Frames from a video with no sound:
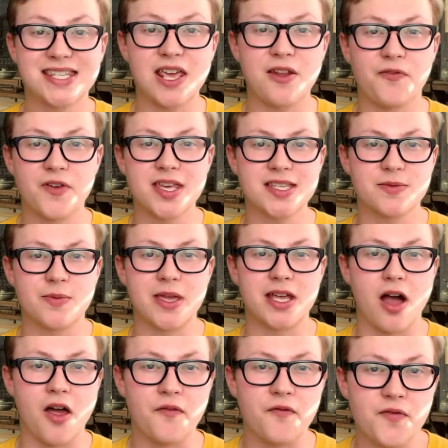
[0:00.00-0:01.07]
it for this week
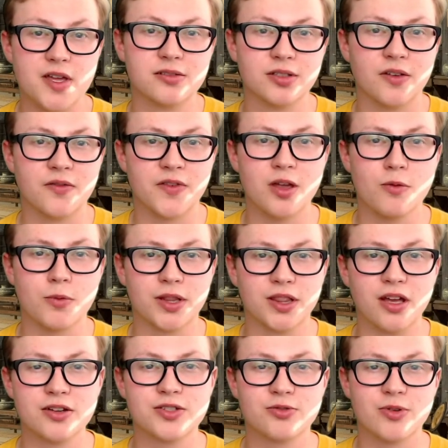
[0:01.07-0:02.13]
on Field of View with
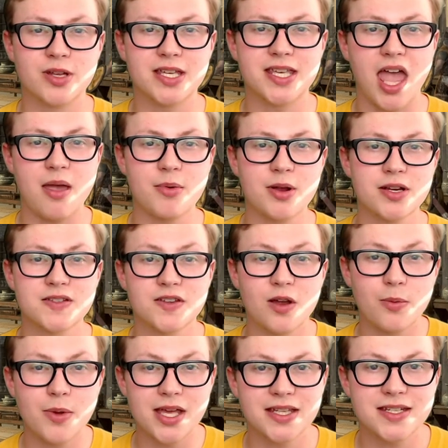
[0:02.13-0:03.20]
Nerd Street Gamers, your
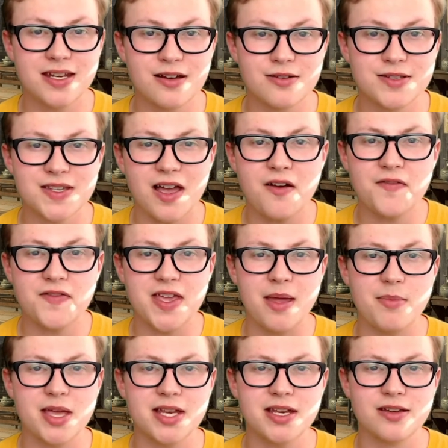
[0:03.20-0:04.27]
weekly dose of
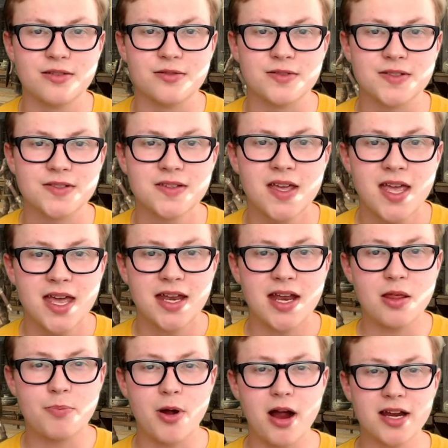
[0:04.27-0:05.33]
gaming news. Now
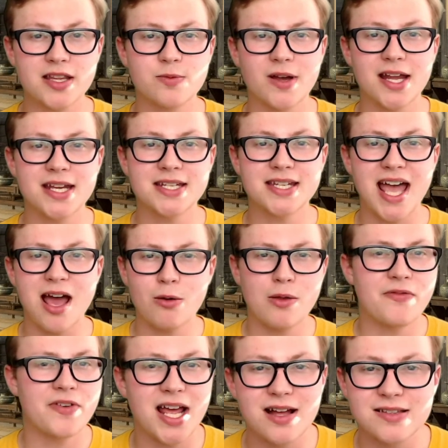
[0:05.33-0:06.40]
the party's winding down, we've
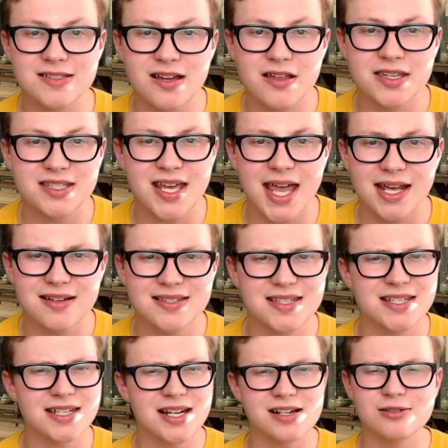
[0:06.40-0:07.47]
announced all the titles, and
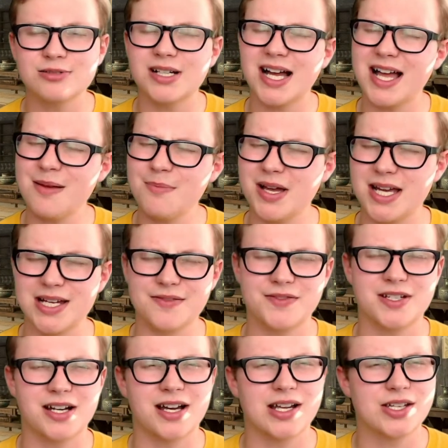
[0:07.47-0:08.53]
you know, I might have
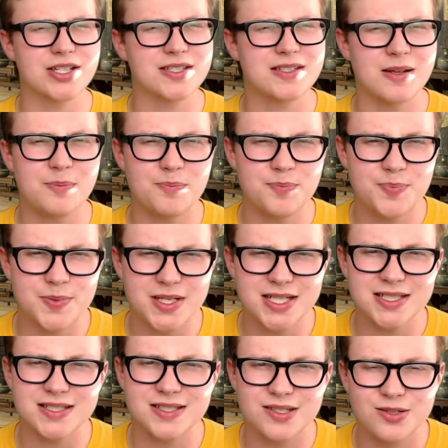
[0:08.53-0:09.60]
gone just a bit
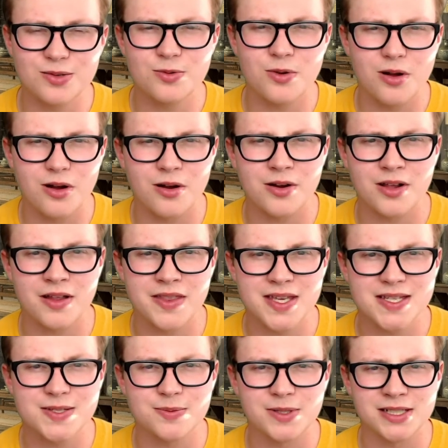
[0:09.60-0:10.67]
too hard on
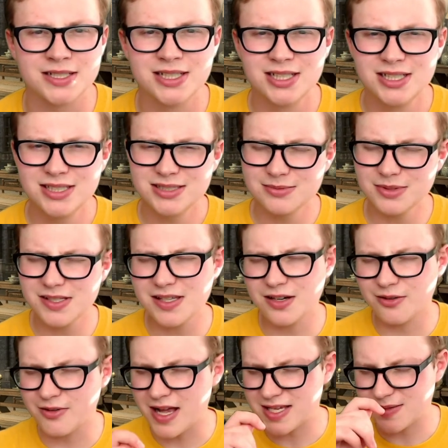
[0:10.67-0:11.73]
this one. I'm just gonna
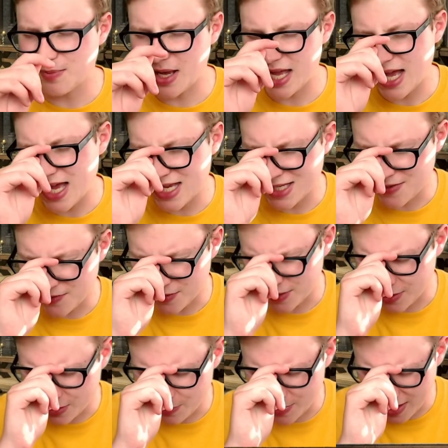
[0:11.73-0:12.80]
rest my eyes for a
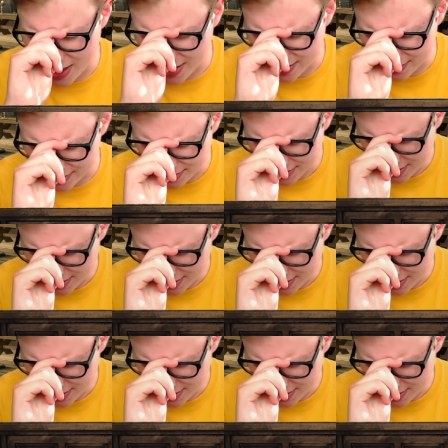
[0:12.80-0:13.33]
little bit and,